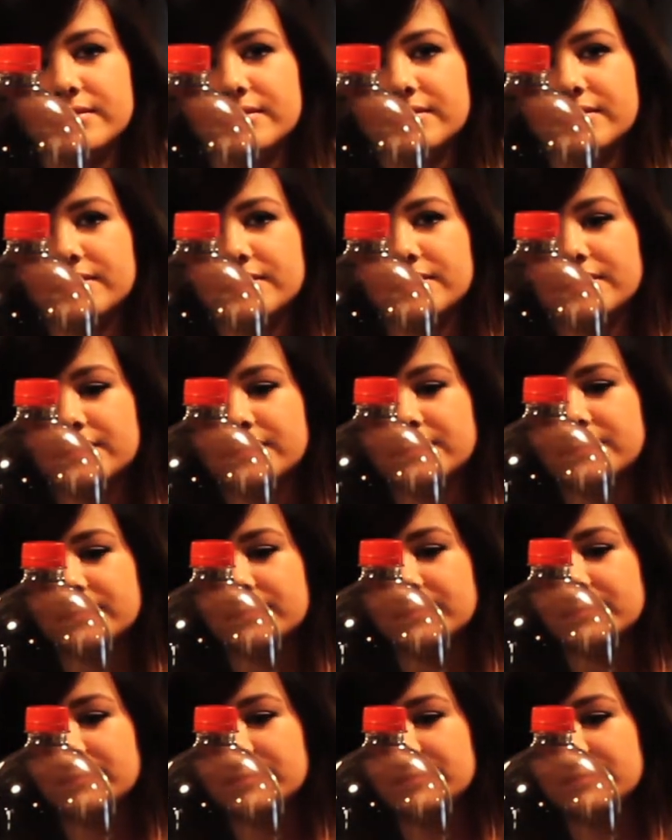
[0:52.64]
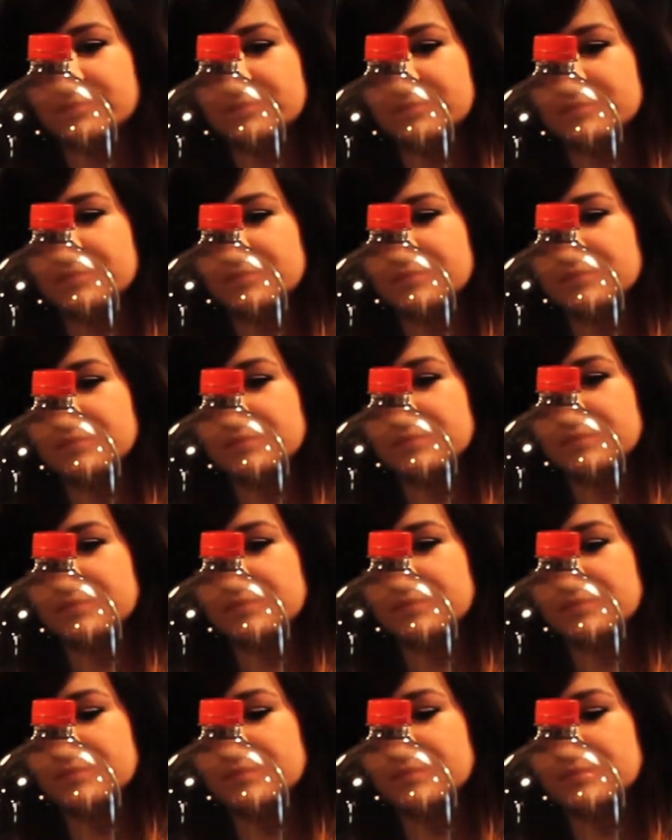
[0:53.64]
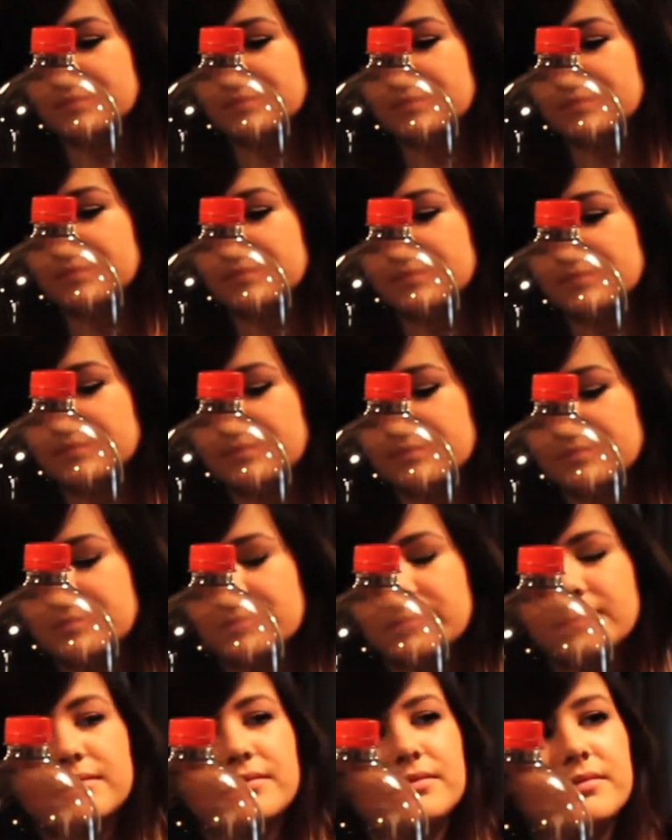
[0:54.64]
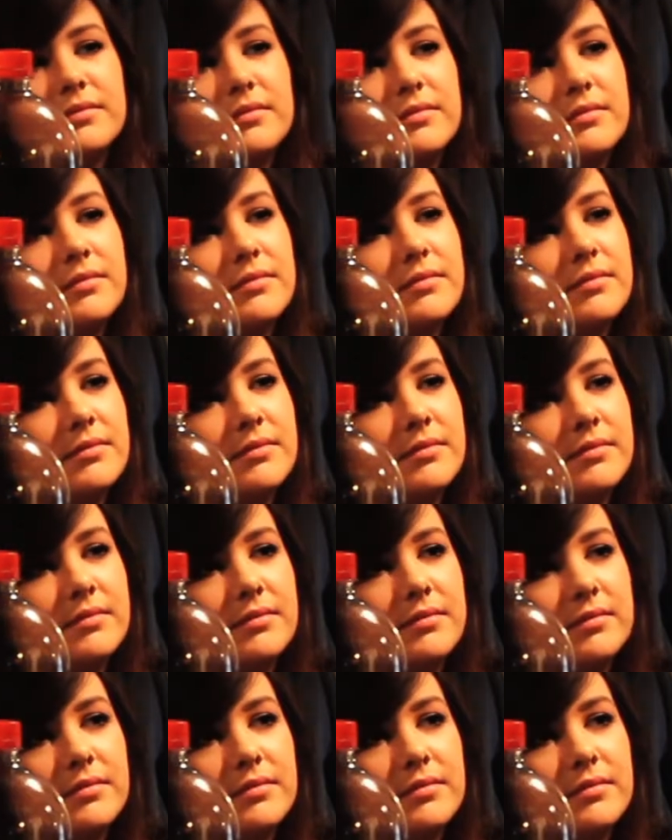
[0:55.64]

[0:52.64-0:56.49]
No words are spoken by the person on screen.